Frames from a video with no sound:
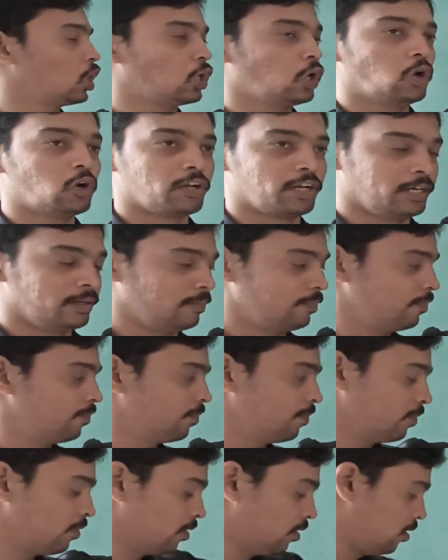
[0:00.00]
chlorine.
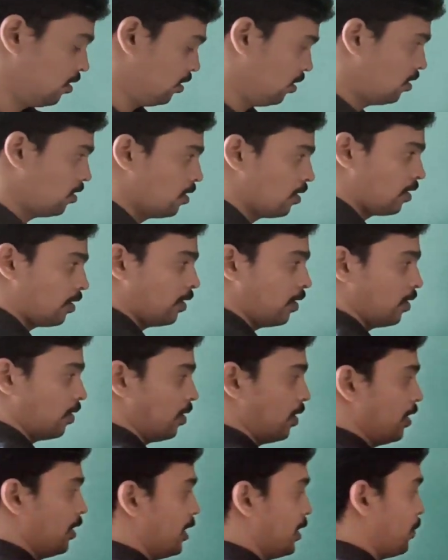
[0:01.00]
Okay,
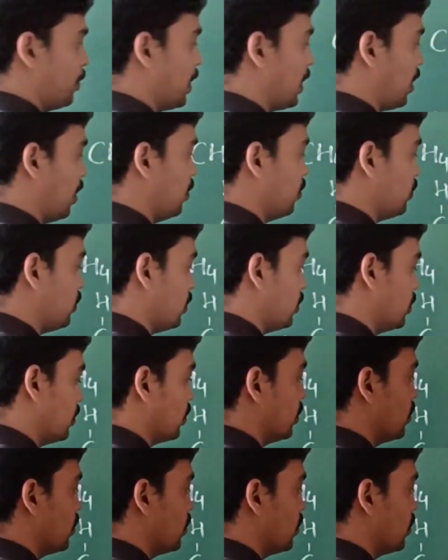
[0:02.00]
and it becomes,